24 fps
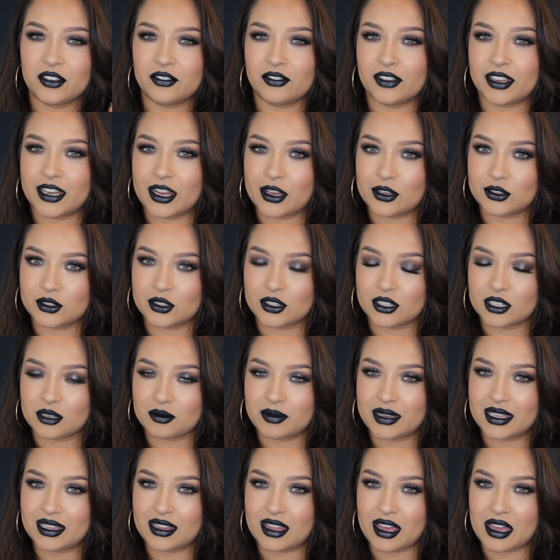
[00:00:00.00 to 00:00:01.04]
video is gonna
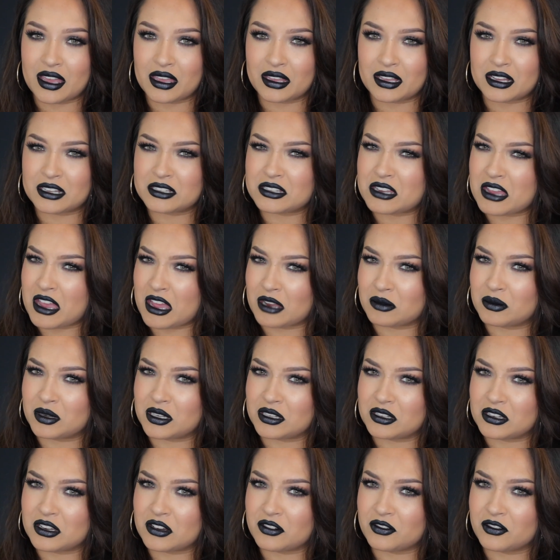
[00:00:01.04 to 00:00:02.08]
be like a tad
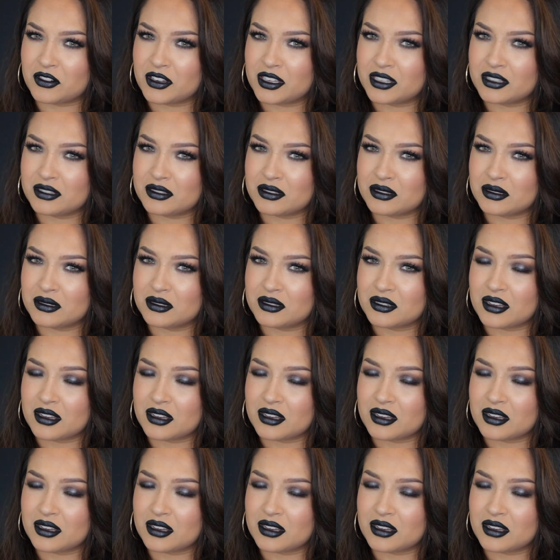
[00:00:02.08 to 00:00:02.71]
bit different